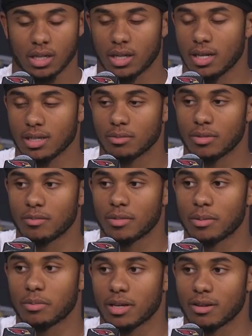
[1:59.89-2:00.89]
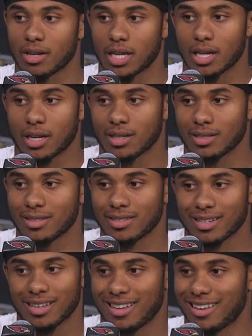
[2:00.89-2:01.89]
Yeah, that's above my pay grade. I
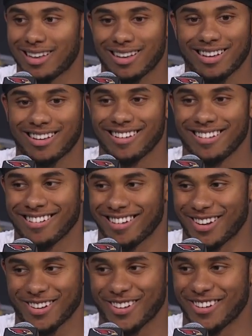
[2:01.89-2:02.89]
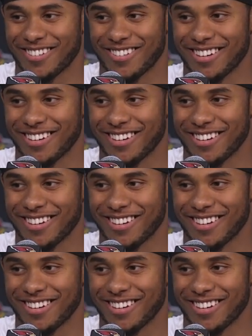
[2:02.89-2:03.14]
don't know.